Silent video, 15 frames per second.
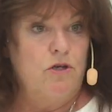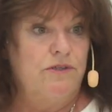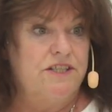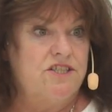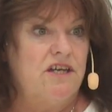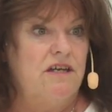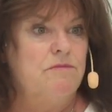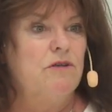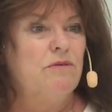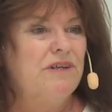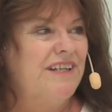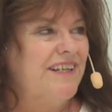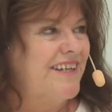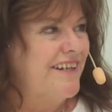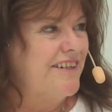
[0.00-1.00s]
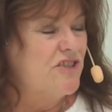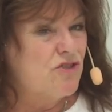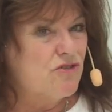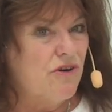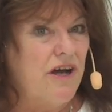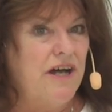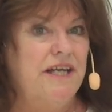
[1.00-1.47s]
only time you really get a
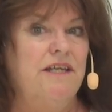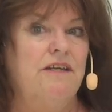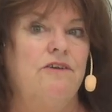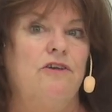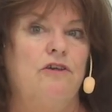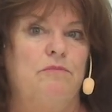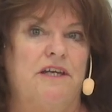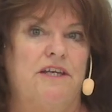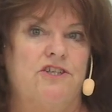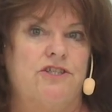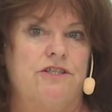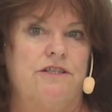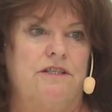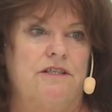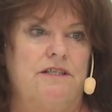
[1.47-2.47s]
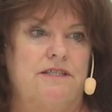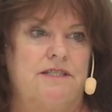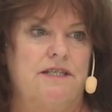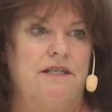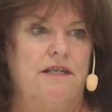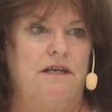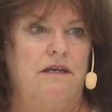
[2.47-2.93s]
dry incubation is
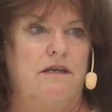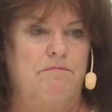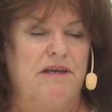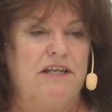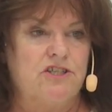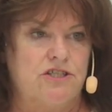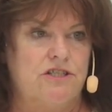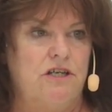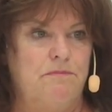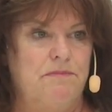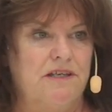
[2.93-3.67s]
in a benchtop